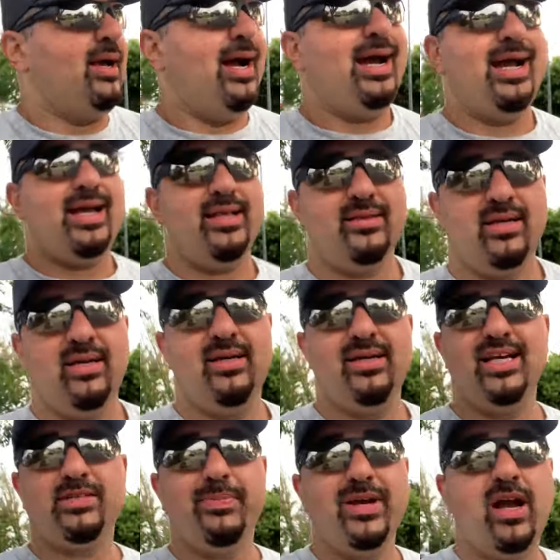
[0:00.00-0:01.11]
And
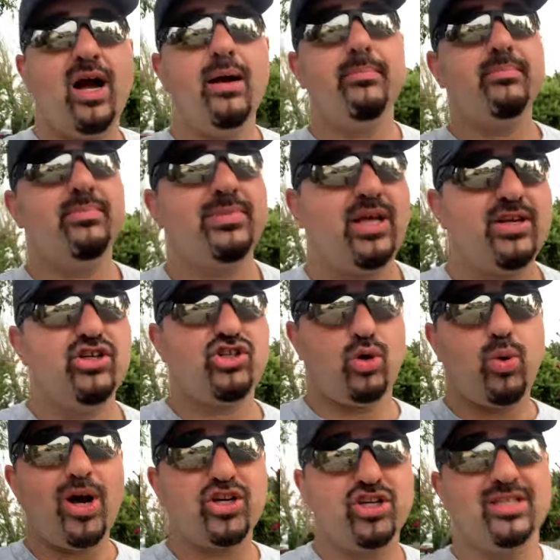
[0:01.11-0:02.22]
it's become, and here's a
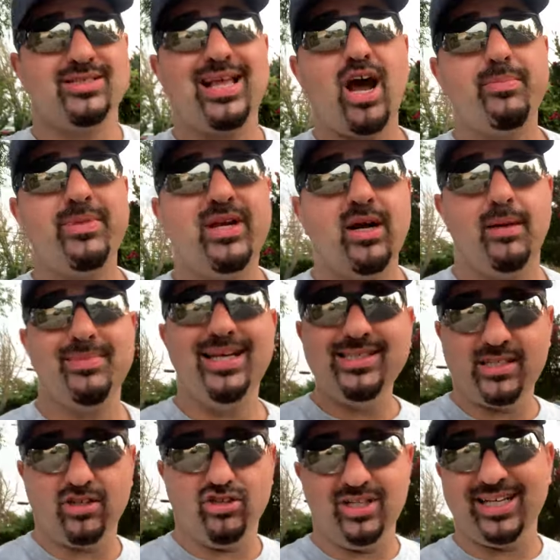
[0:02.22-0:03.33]
question, it's now become
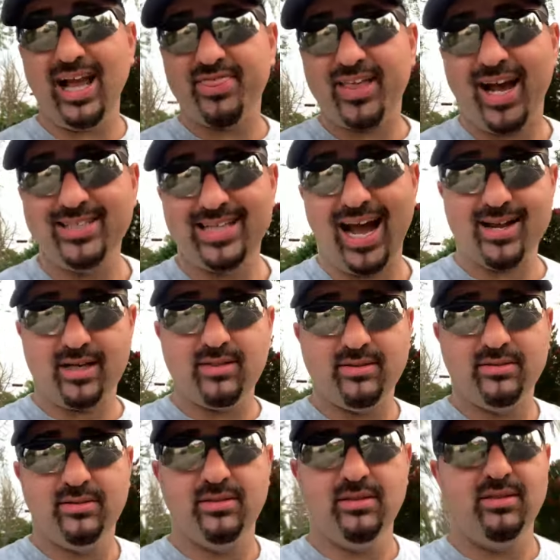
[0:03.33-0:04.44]
easier to get that data,
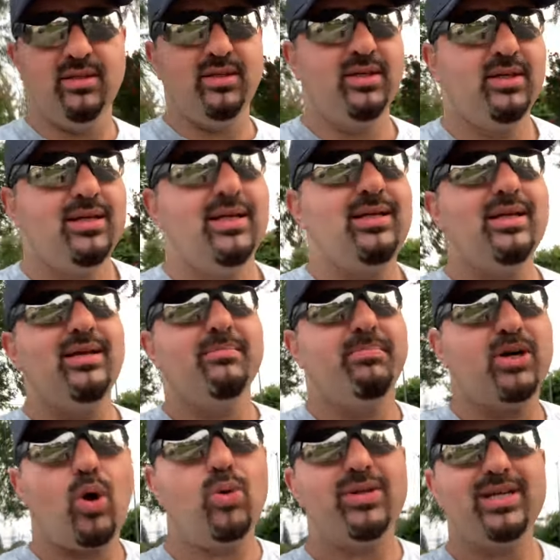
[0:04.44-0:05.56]

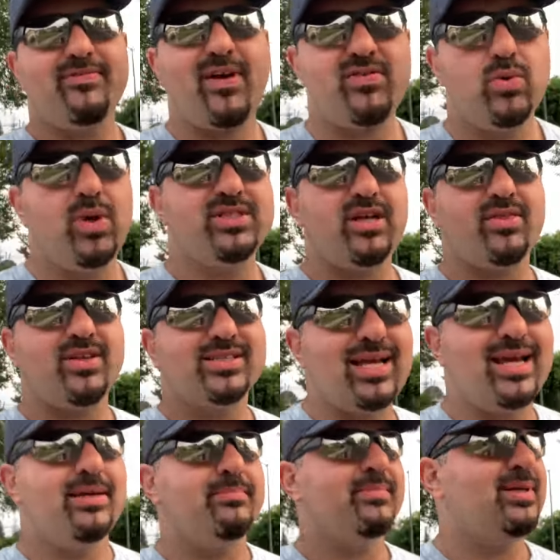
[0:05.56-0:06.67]
but only if everyone's on the
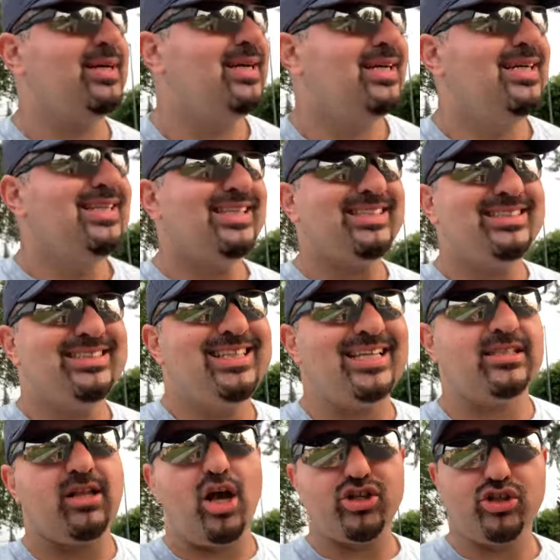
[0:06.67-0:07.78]
same
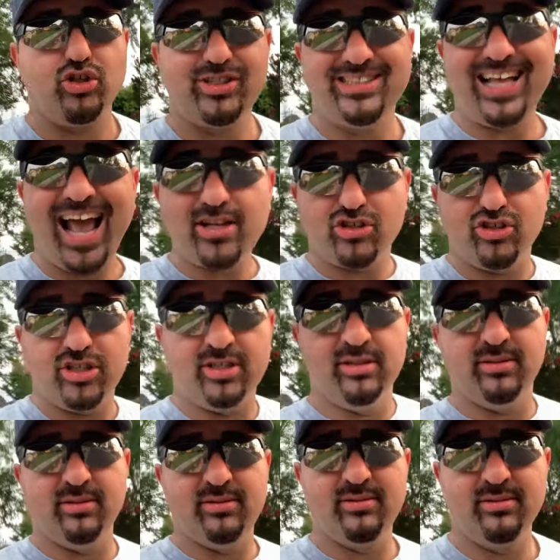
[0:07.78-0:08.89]
technological standard.
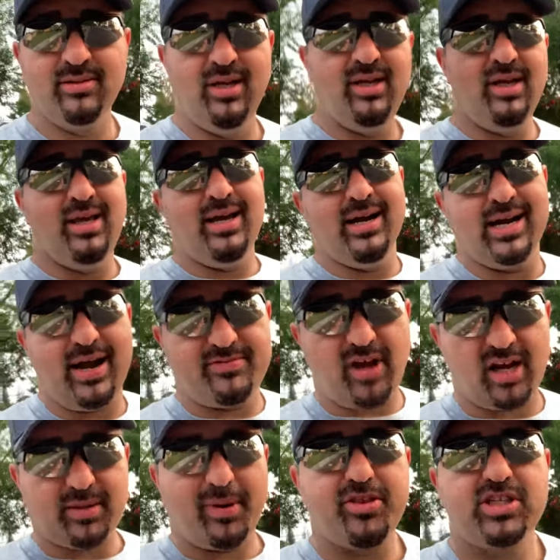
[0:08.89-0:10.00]
I've
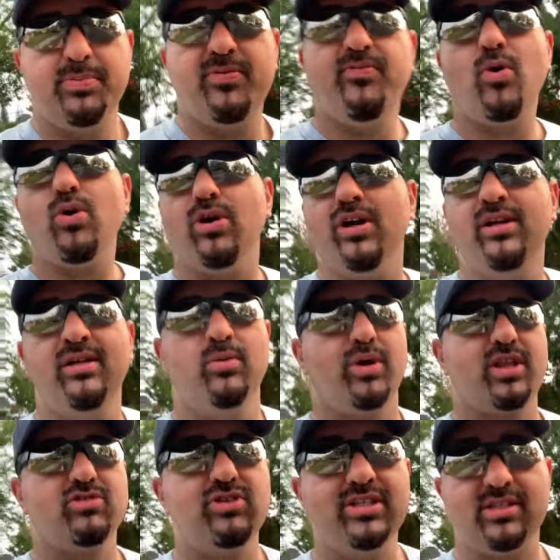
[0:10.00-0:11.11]
talked about this before. One
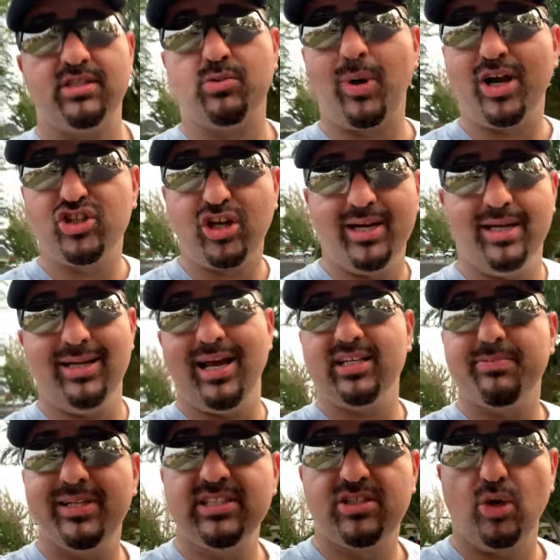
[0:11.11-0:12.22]
of the reasons why China
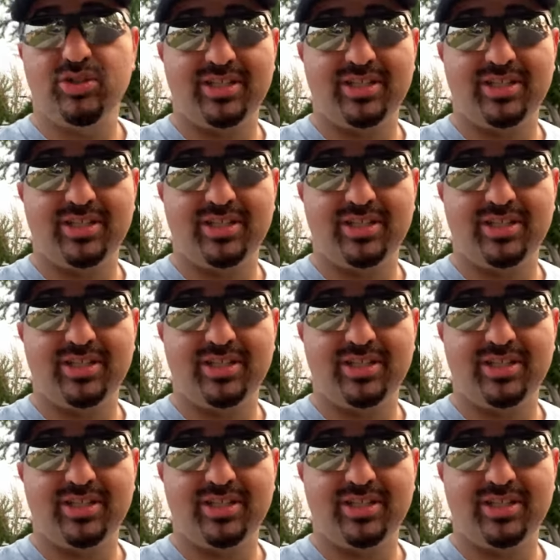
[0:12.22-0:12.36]
has been so